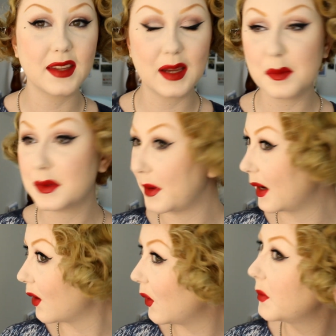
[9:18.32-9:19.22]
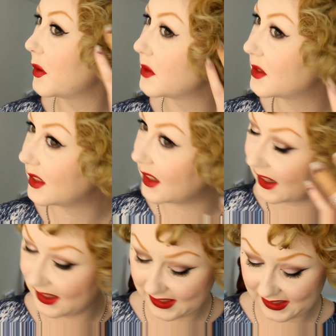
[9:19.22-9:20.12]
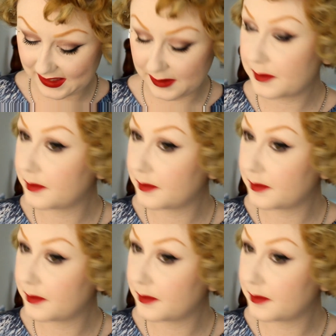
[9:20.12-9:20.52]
Keeps being almost nice.